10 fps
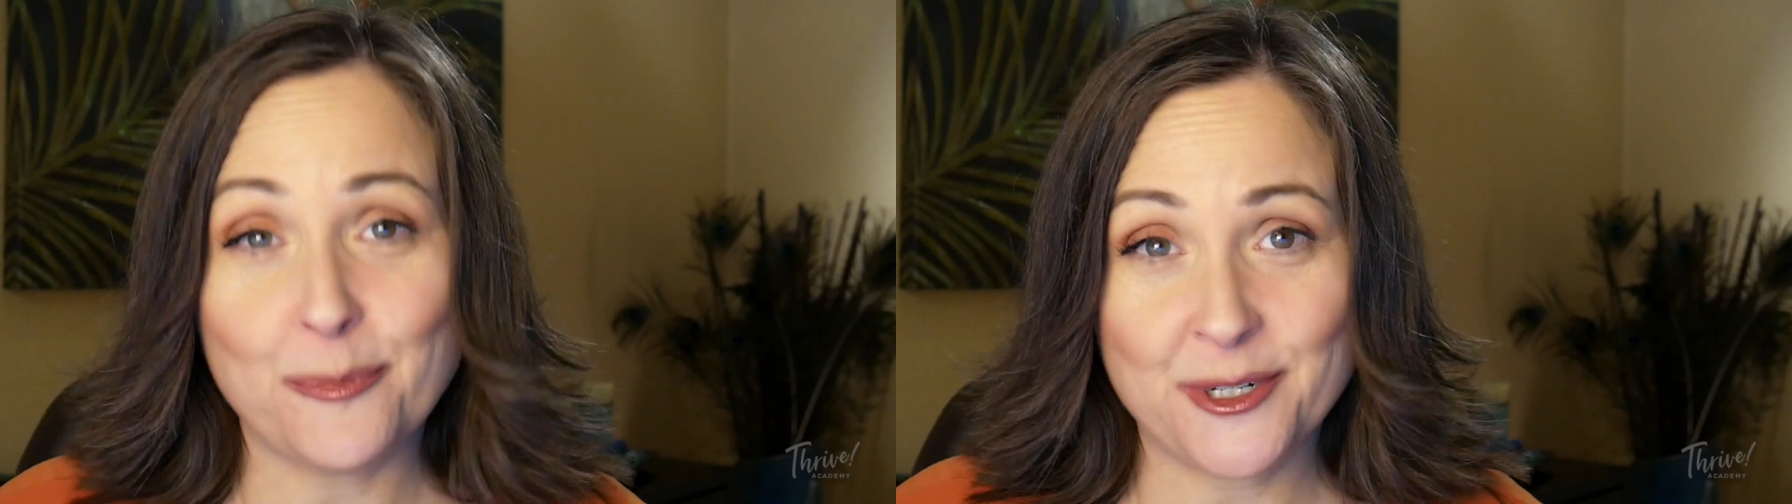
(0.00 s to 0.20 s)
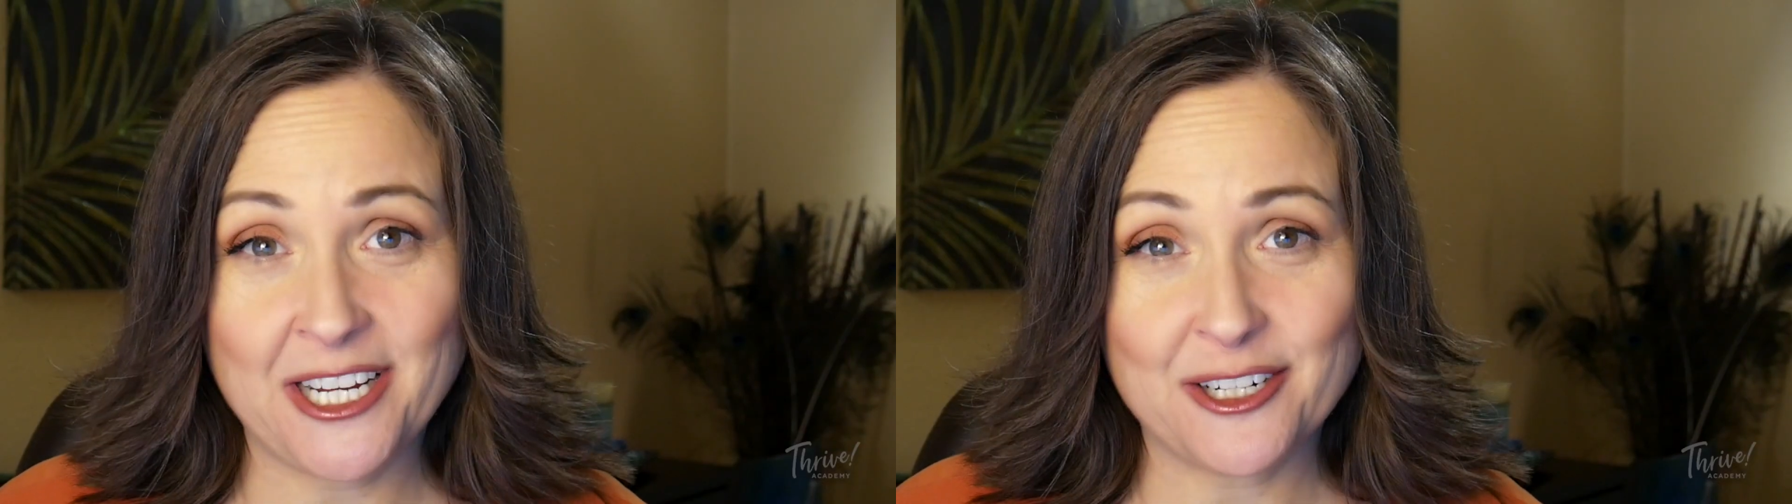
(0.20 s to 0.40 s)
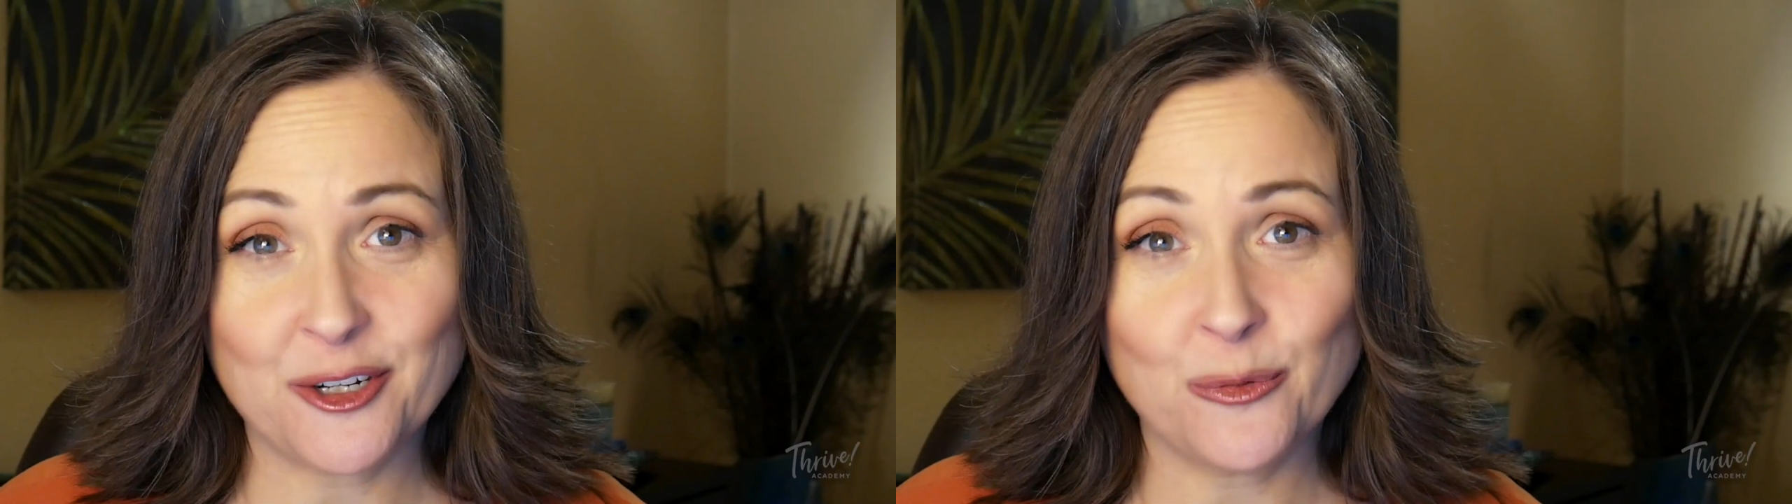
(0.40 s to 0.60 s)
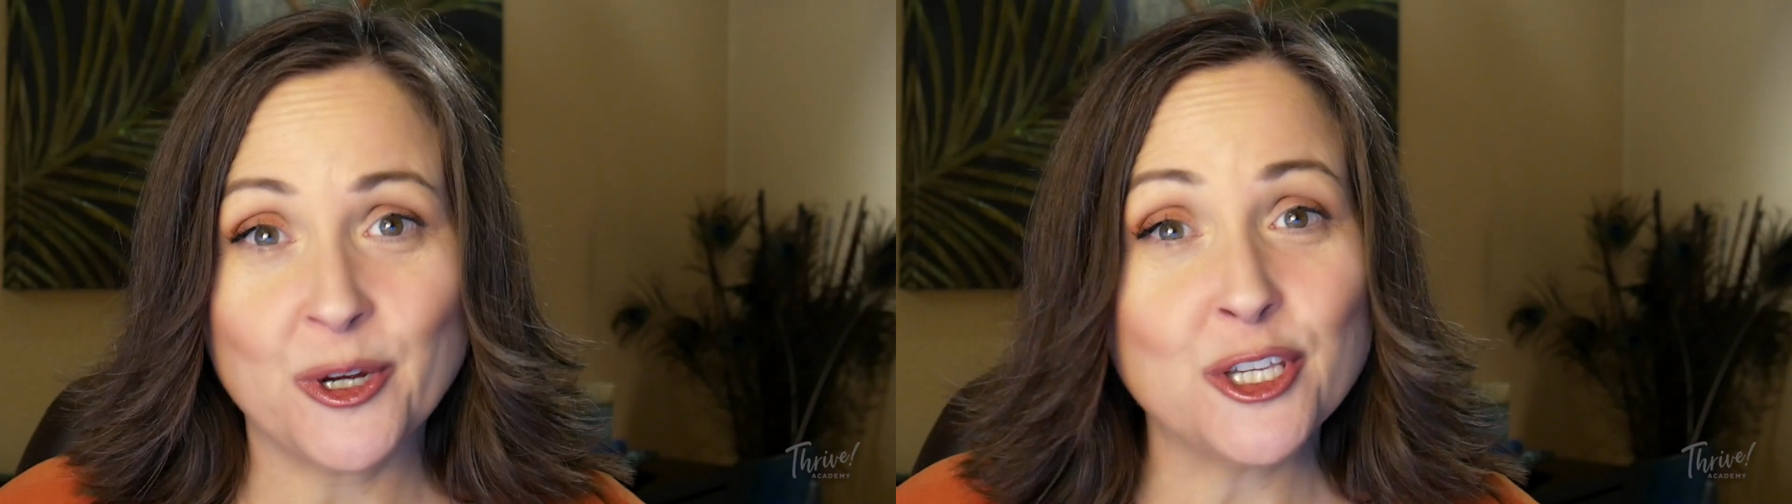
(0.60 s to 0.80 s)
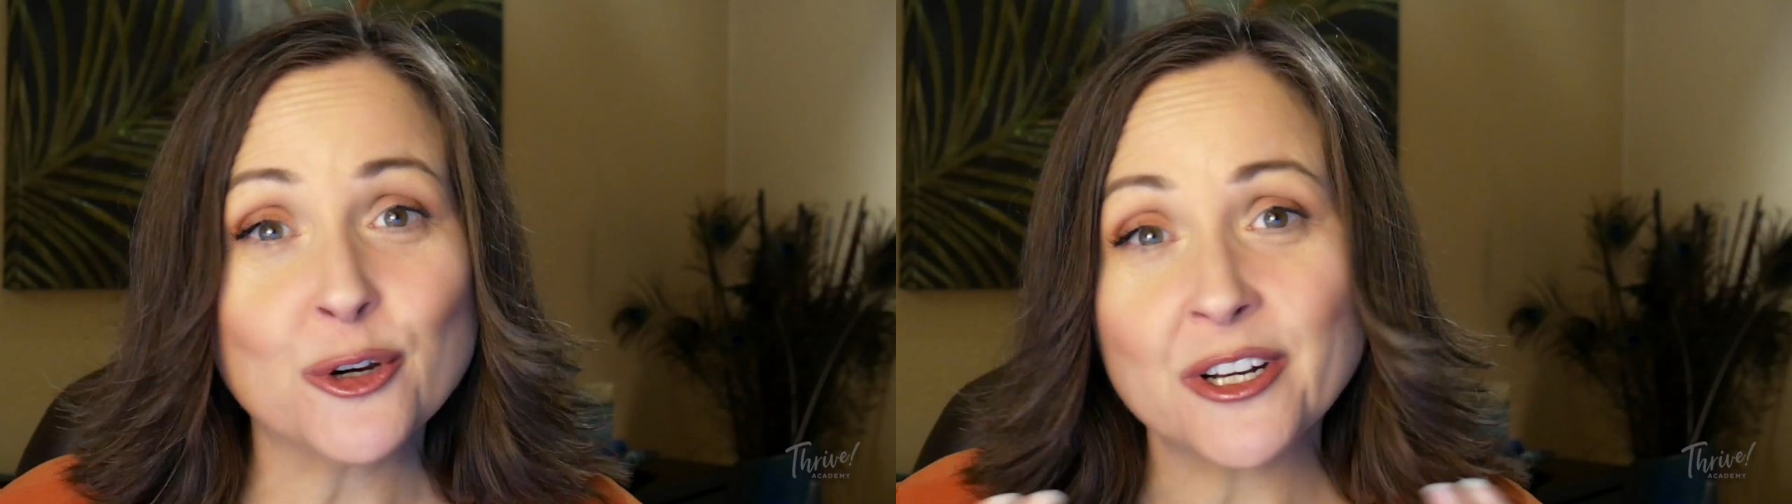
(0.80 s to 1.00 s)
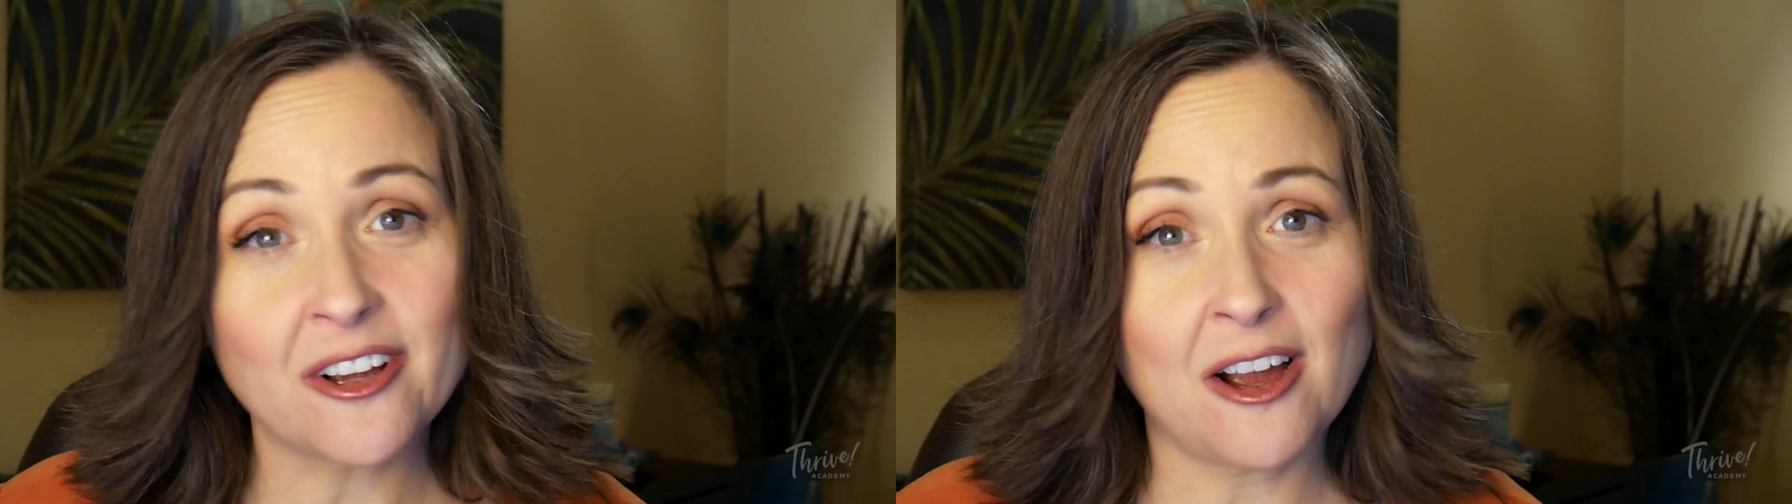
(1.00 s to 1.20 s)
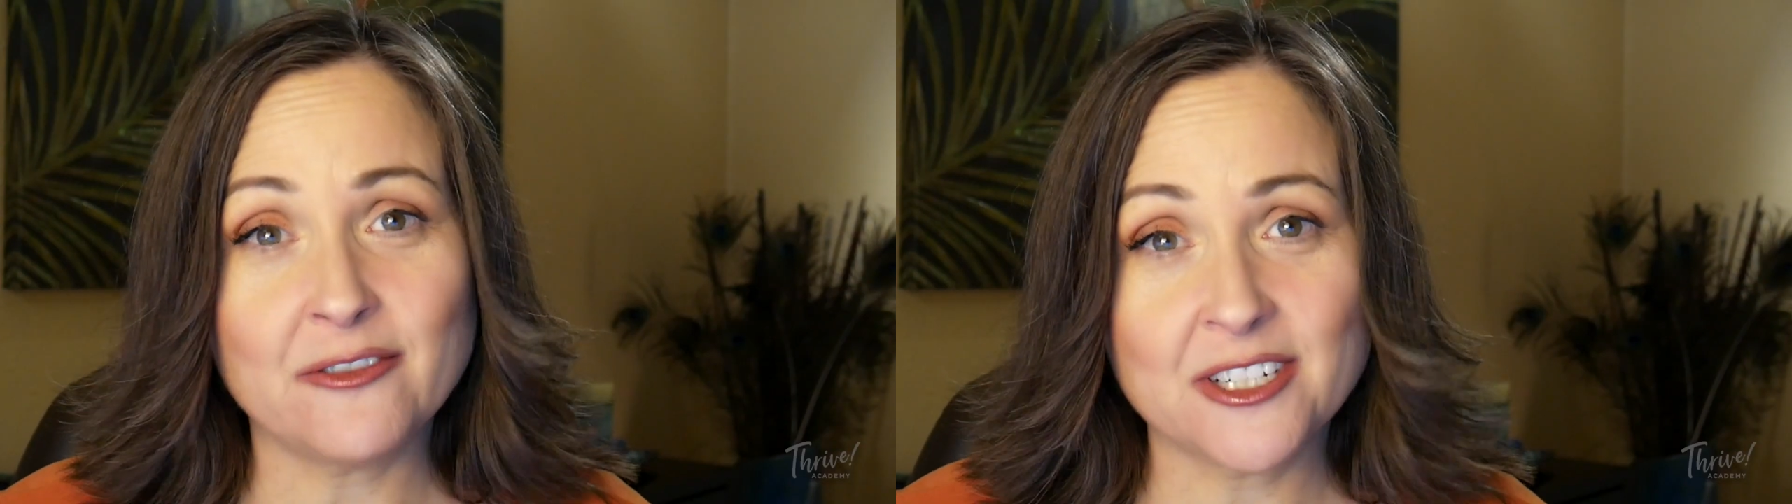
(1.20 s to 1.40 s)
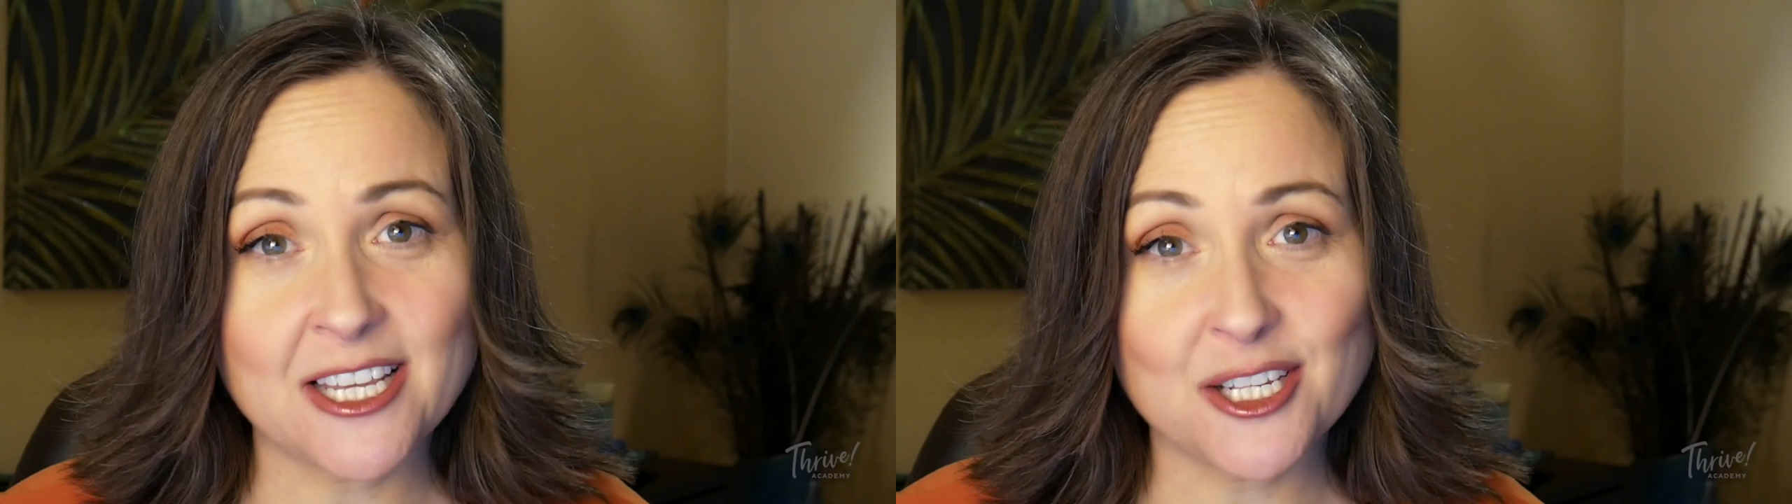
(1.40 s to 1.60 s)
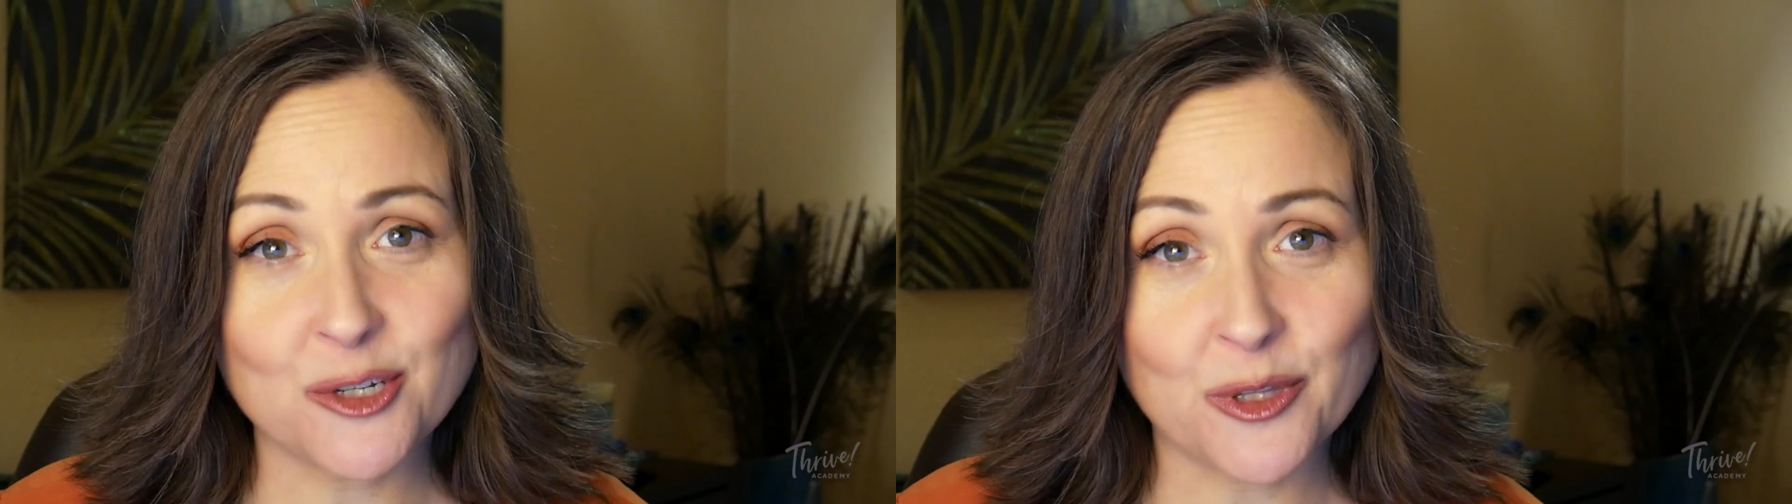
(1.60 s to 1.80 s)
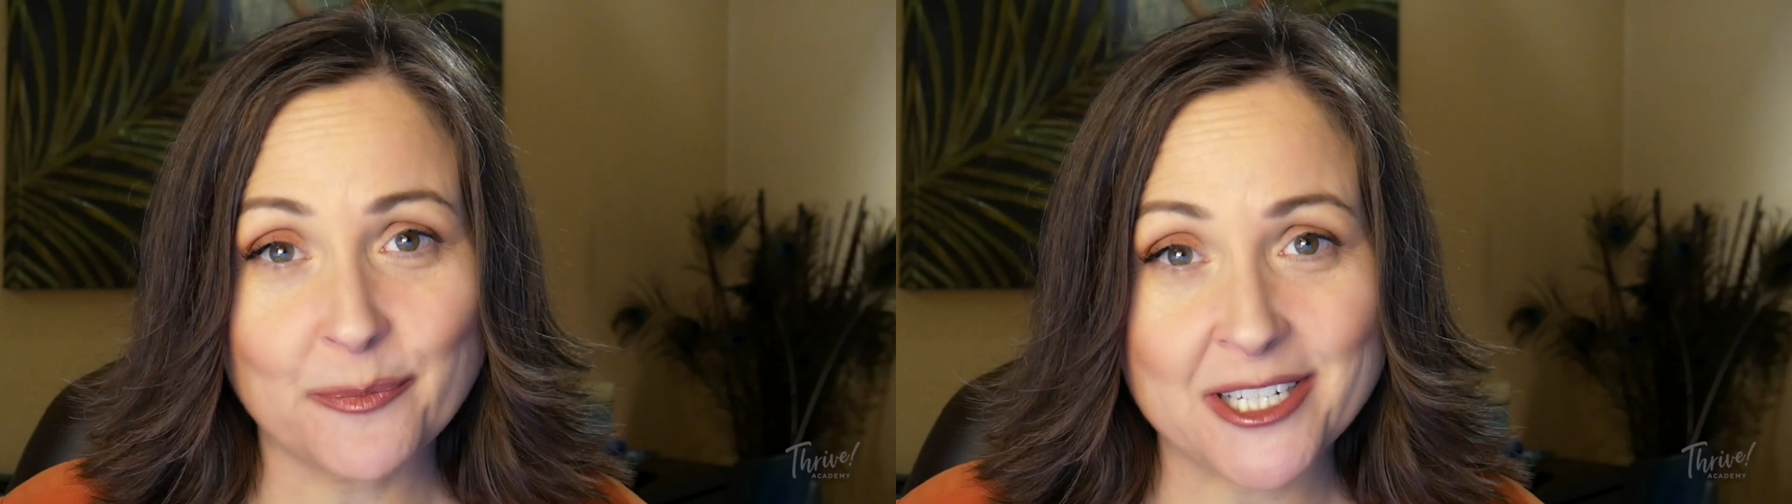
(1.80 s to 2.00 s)
protector when you're in a
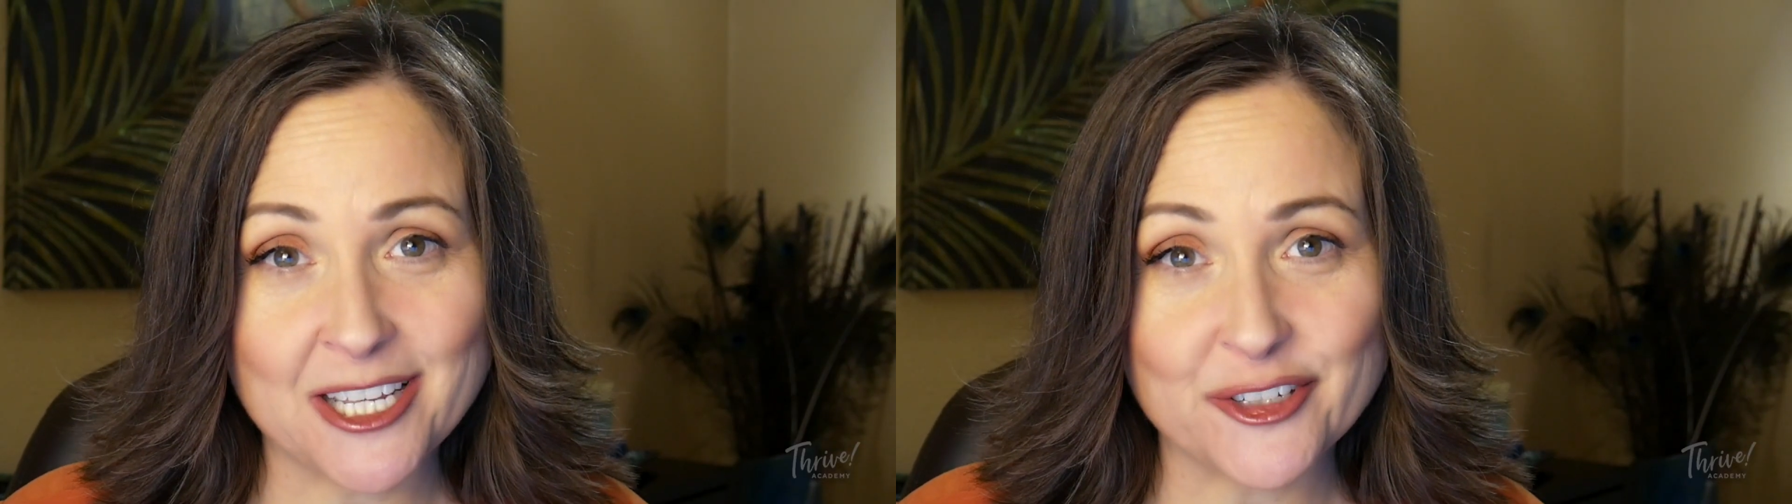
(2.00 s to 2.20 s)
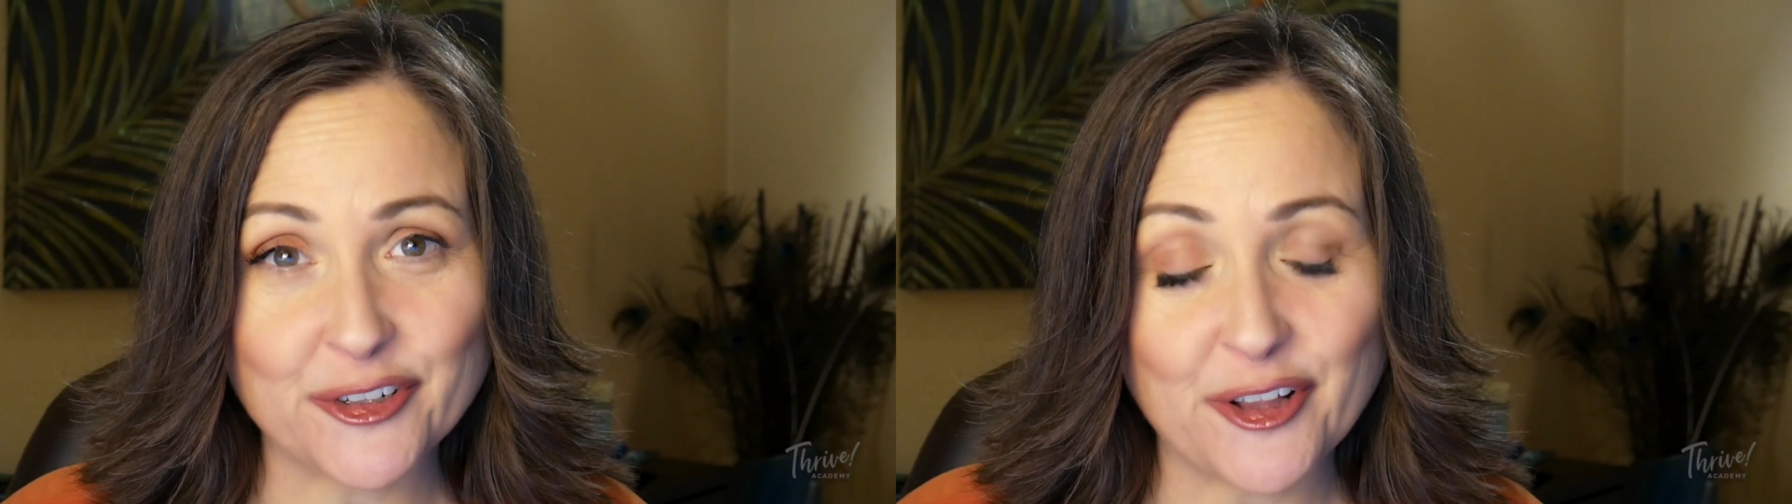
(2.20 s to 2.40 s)
conversation with a potential